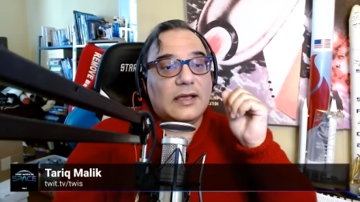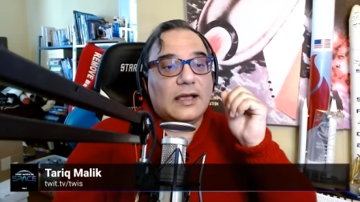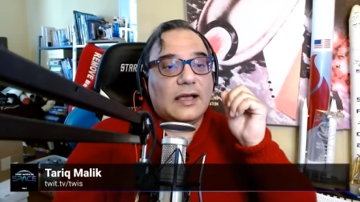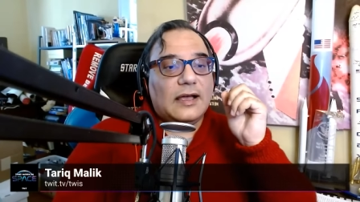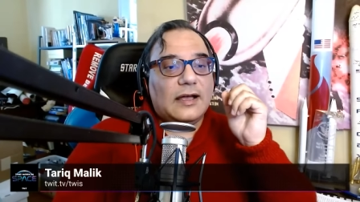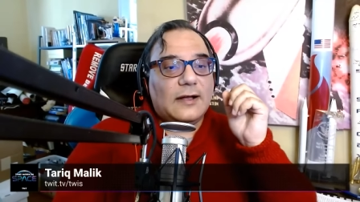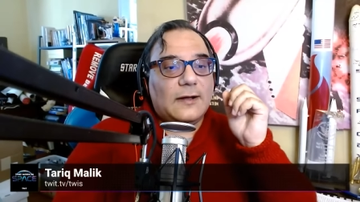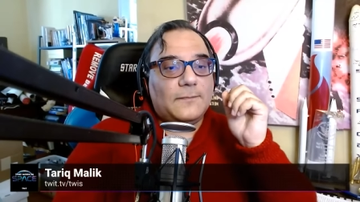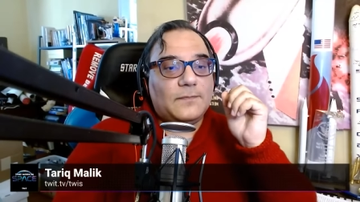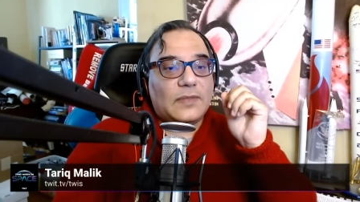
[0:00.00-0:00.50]

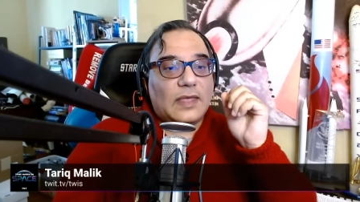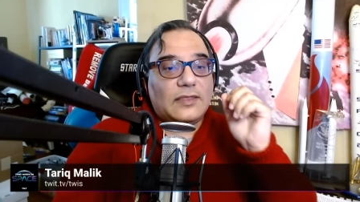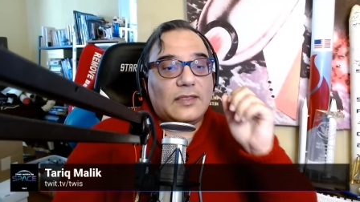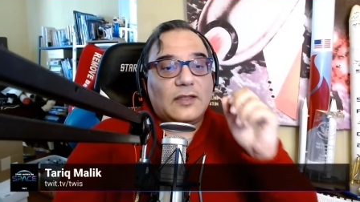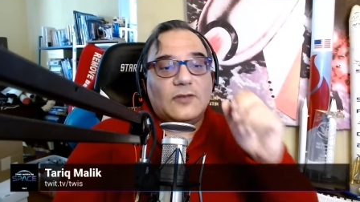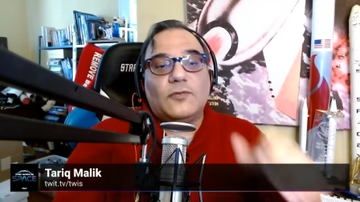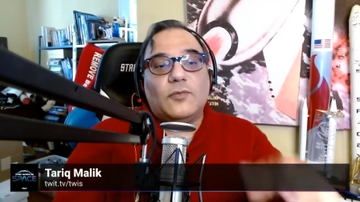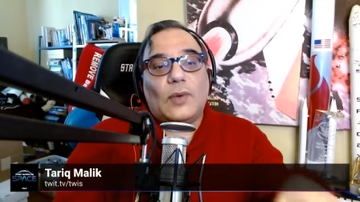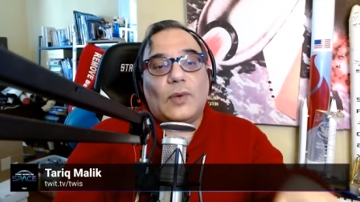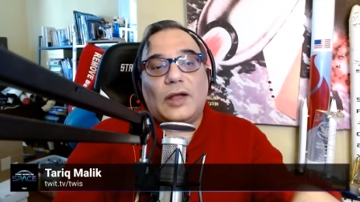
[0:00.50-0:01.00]
And
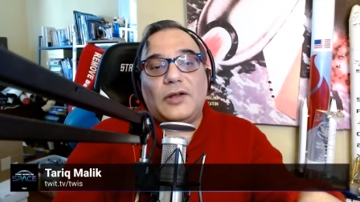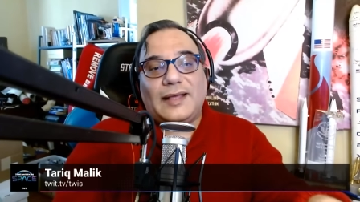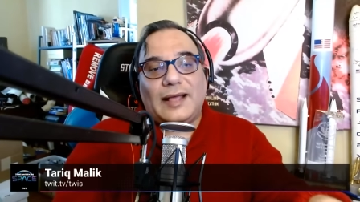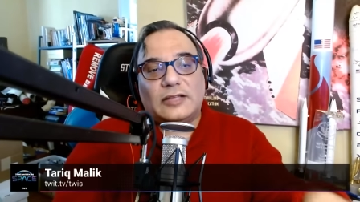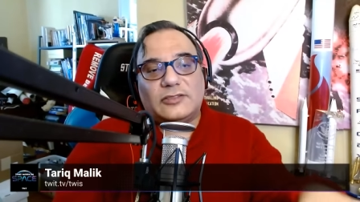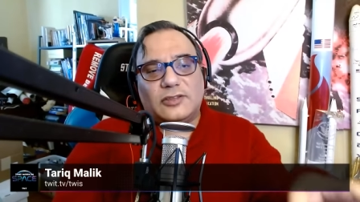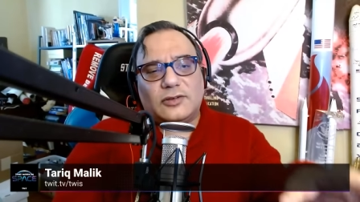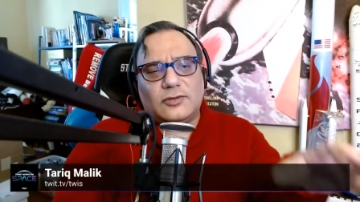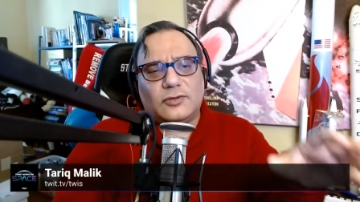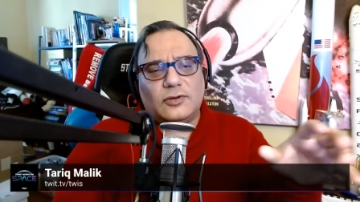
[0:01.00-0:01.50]
then rounding
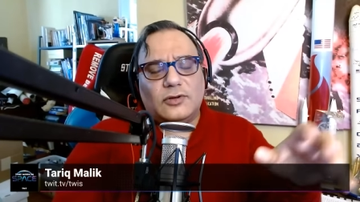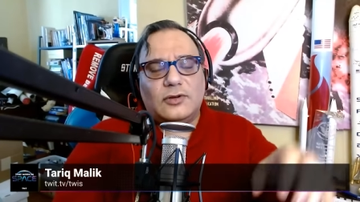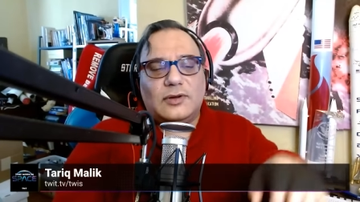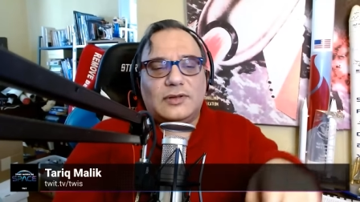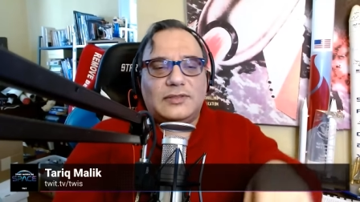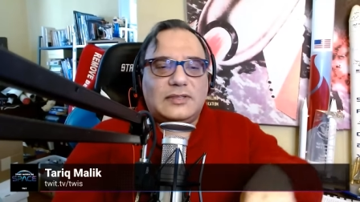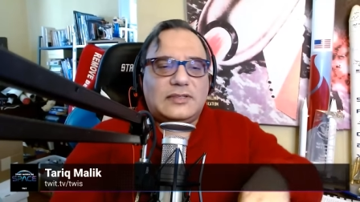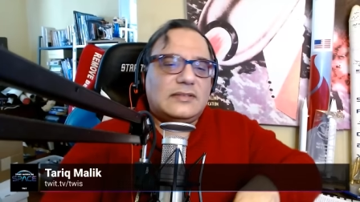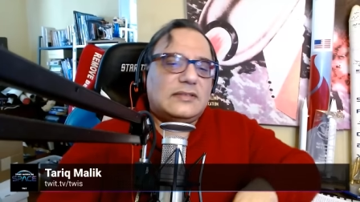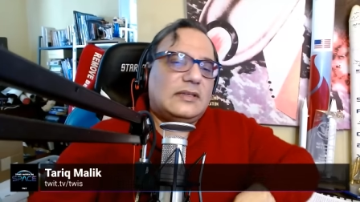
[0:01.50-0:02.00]
up the crew,
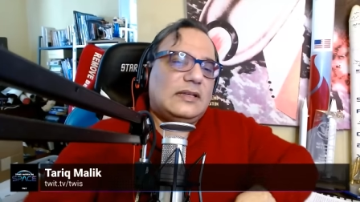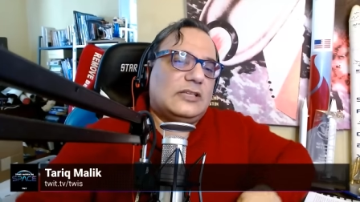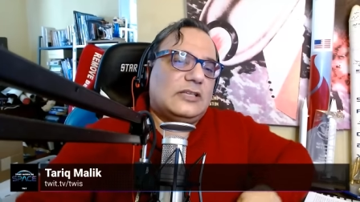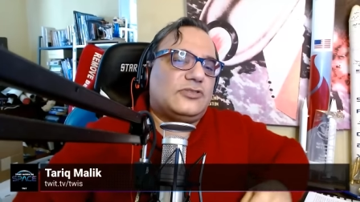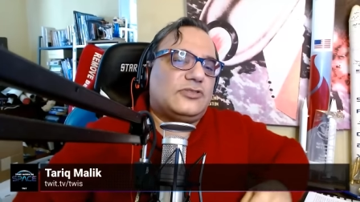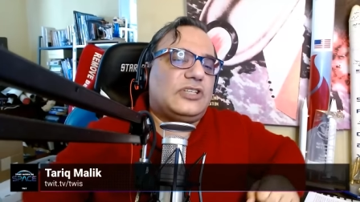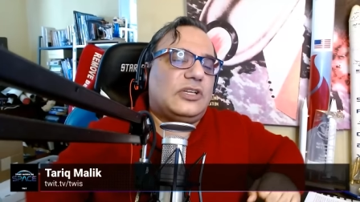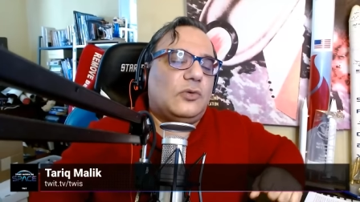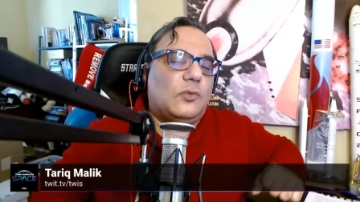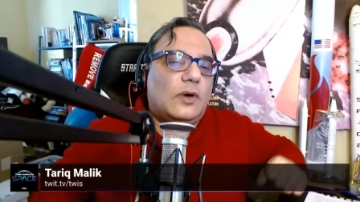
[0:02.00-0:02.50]
and this is an
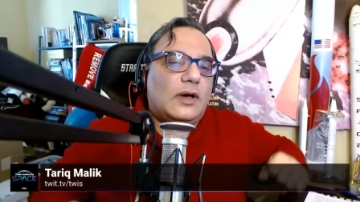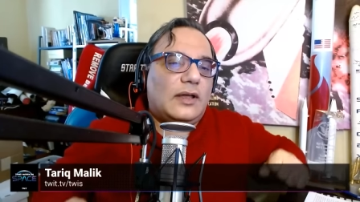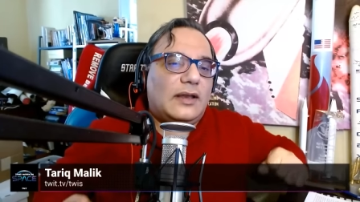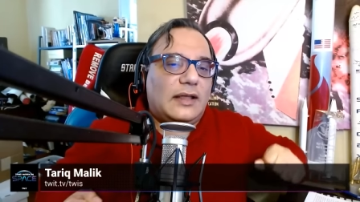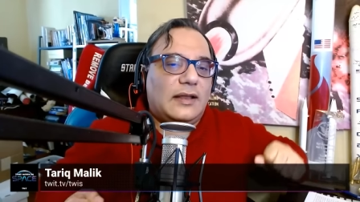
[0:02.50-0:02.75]
interesting one,